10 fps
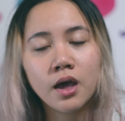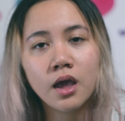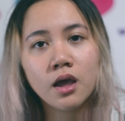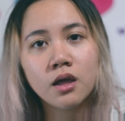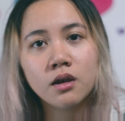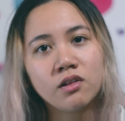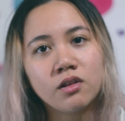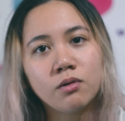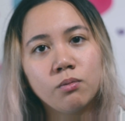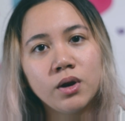and
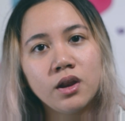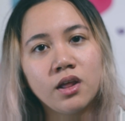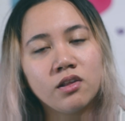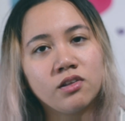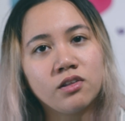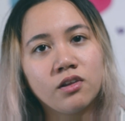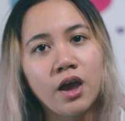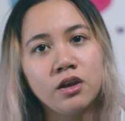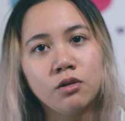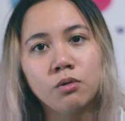what it is
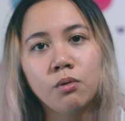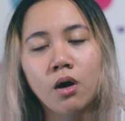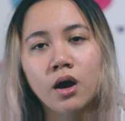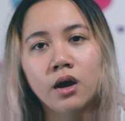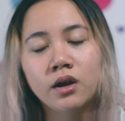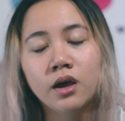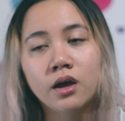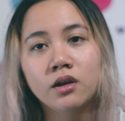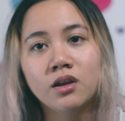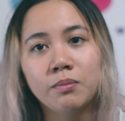I do on
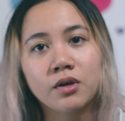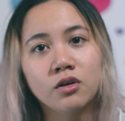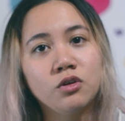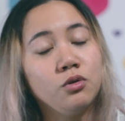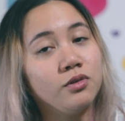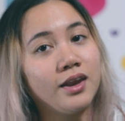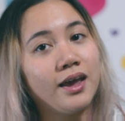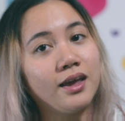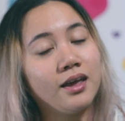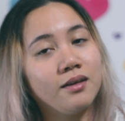a typical Tuesday.